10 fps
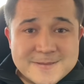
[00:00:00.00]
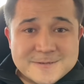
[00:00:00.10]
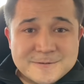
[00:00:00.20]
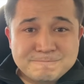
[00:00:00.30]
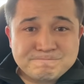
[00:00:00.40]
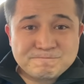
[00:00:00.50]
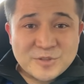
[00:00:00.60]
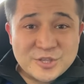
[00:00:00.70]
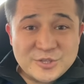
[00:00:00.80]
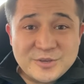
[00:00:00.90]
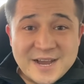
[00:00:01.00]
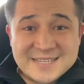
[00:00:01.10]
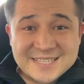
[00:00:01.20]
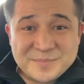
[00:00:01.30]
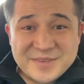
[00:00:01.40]
So you
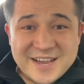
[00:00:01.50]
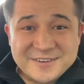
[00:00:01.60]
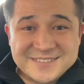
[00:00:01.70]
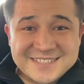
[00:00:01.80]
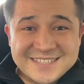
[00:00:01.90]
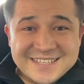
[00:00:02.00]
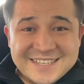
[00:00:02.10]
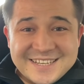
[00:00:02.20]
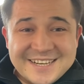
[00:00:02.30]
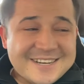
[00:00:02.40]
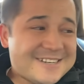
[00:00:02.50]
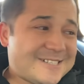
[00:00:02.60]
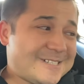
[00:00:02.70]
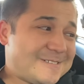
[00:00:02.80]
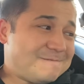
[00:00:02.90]
guys help me out
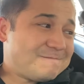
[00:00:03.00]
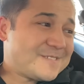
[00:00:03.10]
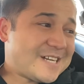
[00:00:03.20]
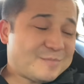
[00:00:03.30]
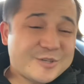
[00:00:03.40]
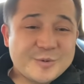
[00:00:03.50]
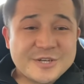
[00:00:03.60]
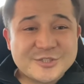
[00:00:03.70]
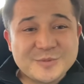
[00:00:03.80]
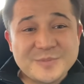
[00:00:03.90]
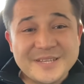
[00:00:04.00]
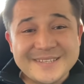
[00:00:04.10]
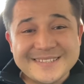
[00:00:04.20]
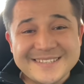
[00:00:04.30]
uh, up to how much to bid,